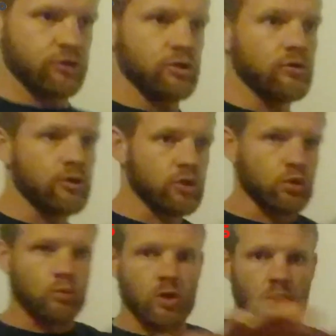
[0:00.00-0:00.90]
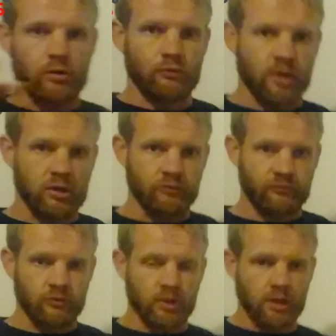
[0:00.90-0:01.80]
students to walk around
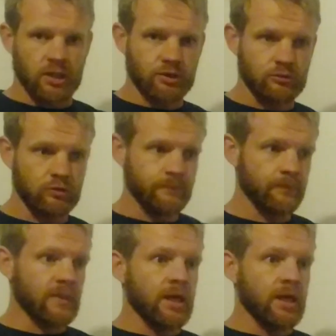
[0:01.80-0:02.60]
through the classroom,